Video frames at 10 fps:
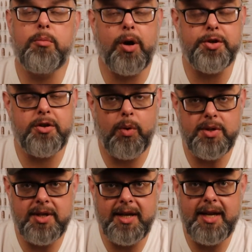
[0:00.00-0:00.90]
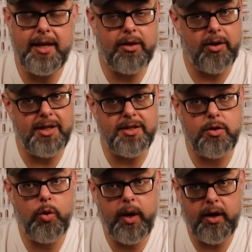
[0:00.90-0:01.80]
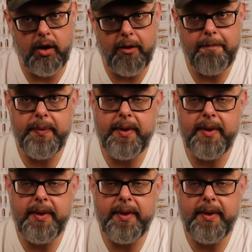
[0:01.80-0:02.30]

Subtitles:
pressure once again increases quicker.